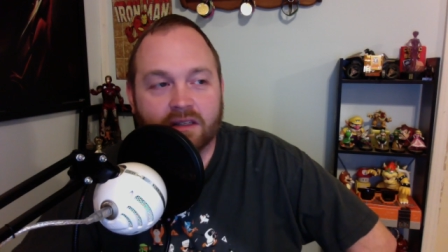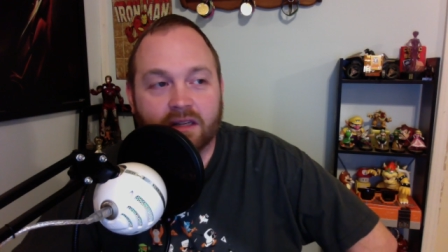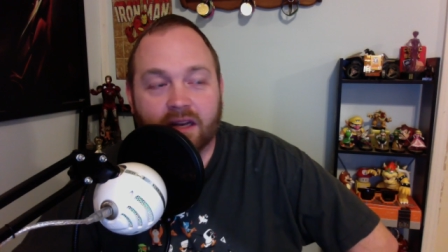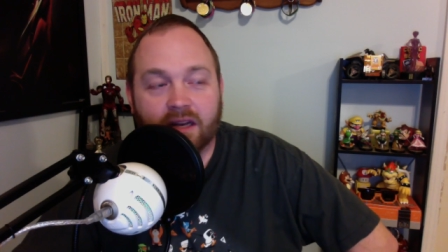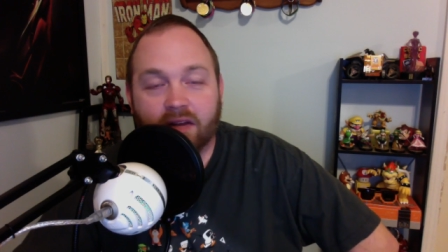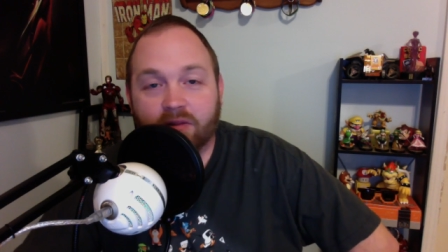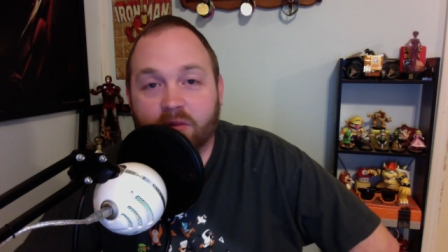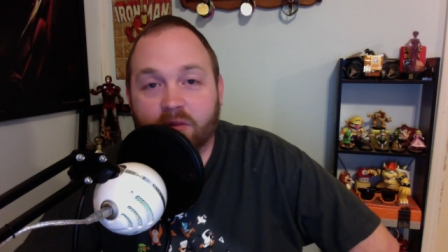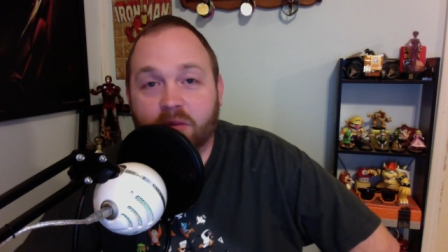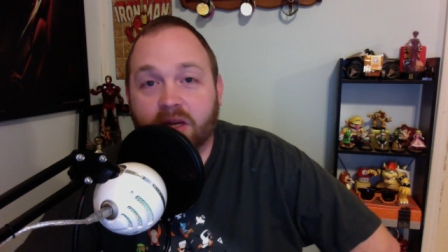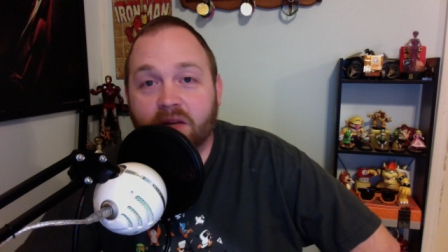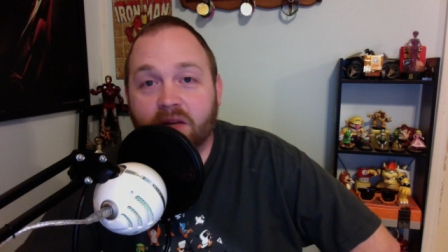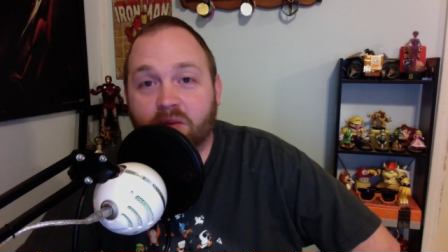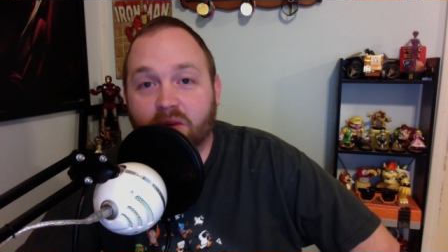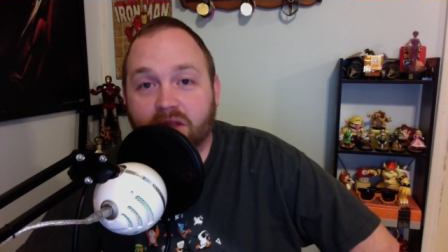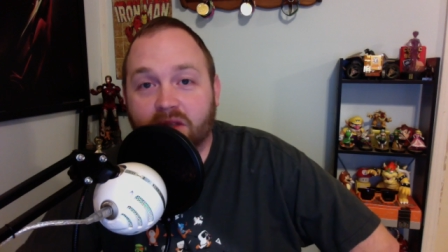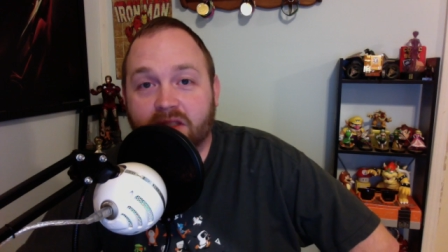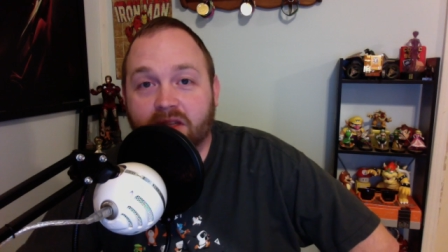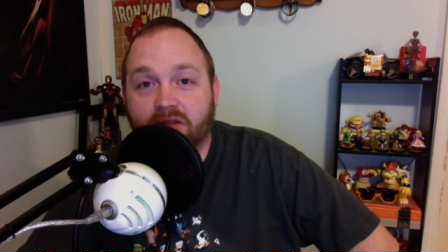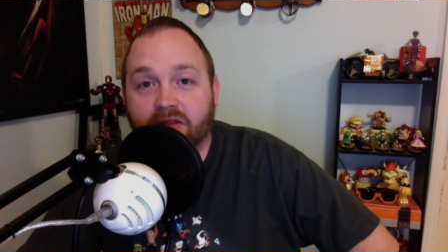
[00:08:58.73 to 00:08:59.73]
Everybody
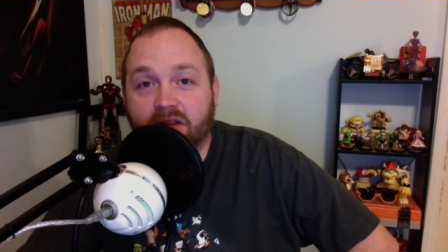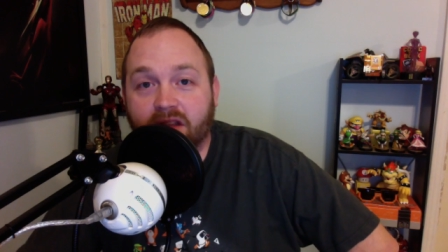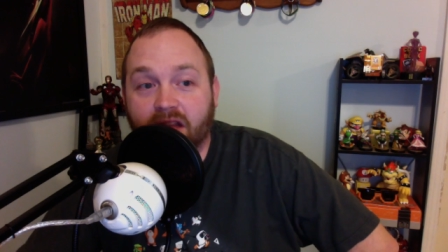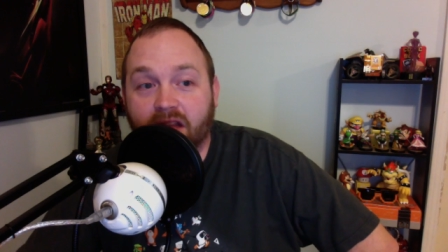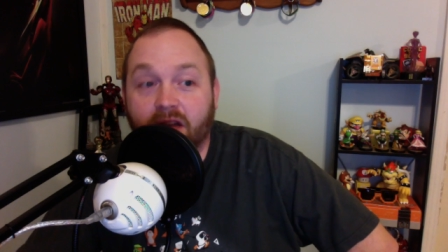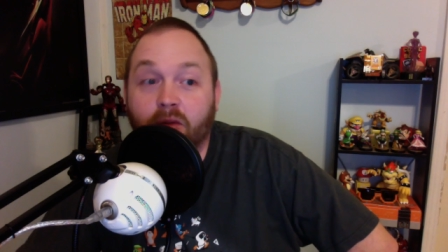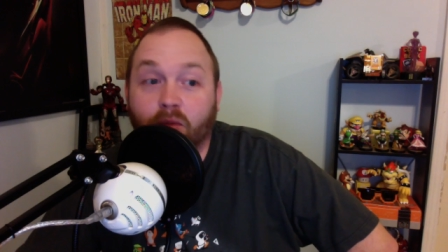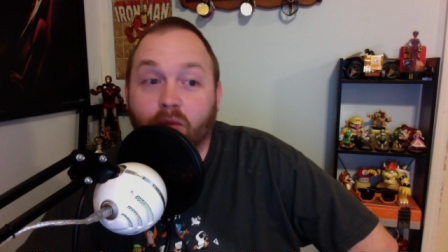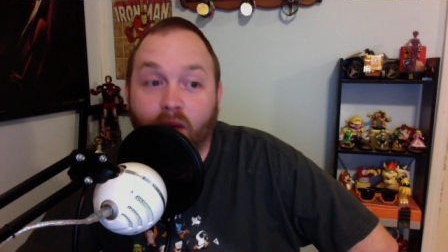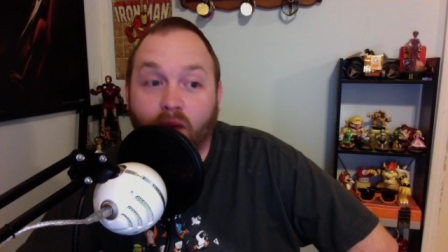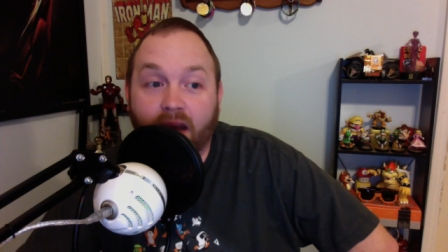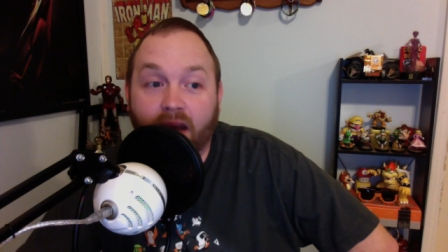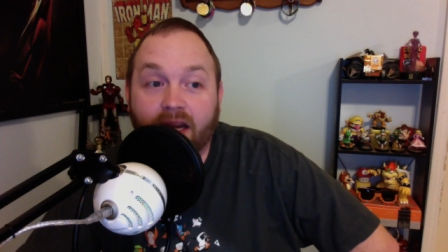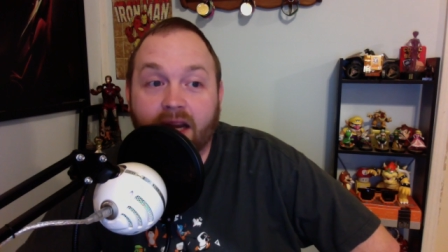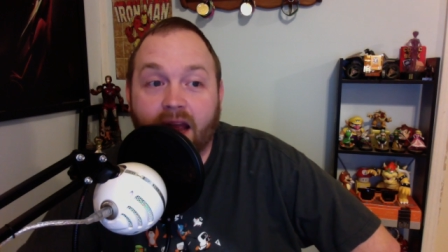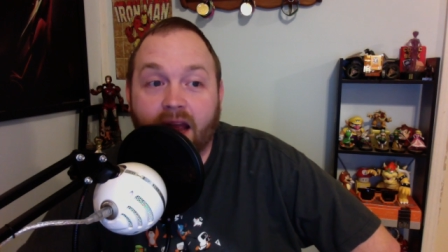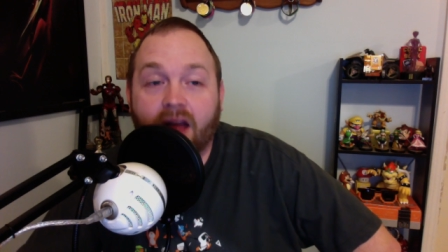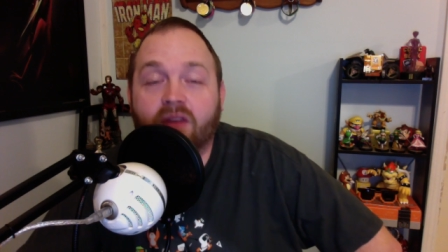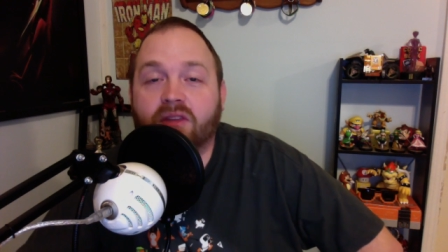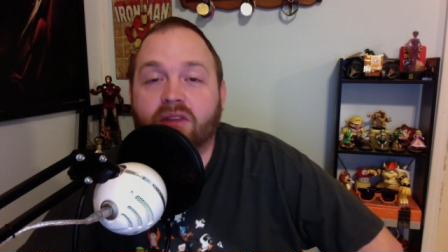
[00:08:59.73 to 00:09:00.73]
wants everything right
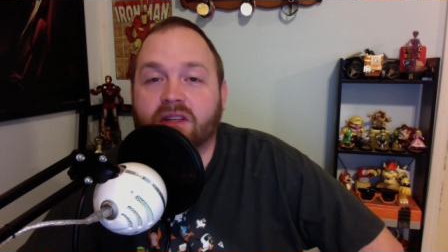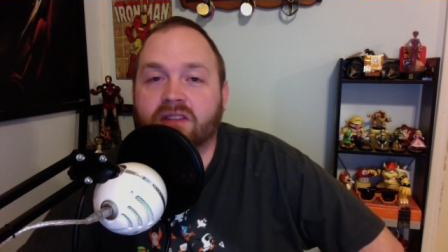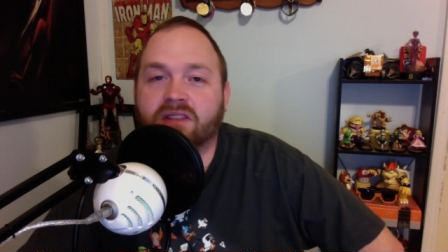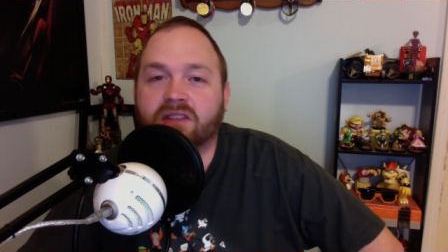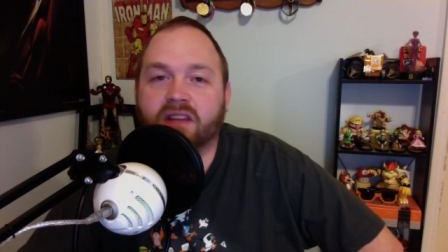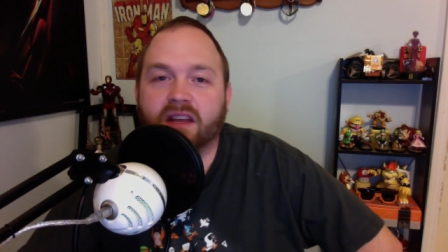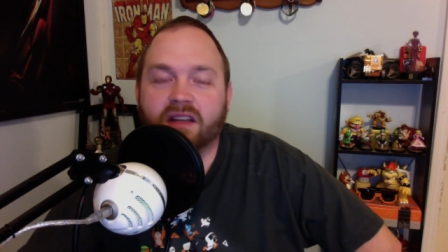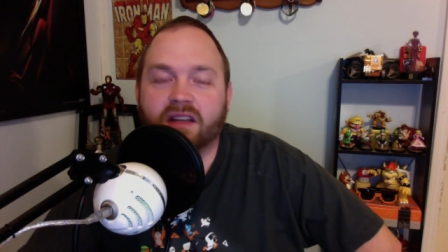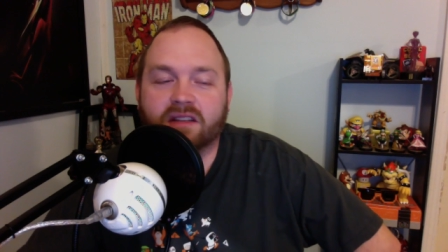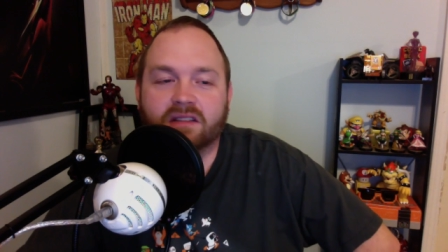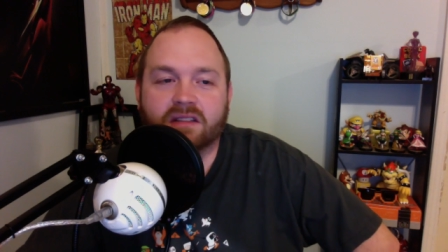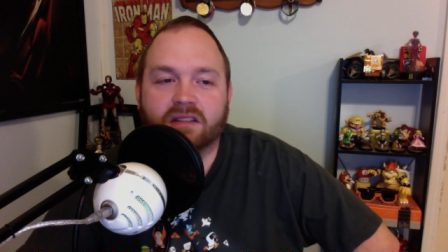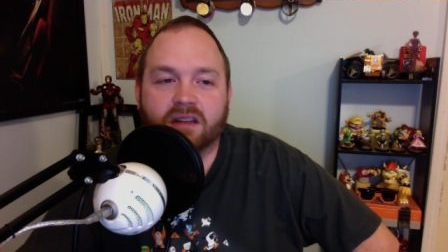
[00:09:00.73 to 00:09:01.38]
now these days.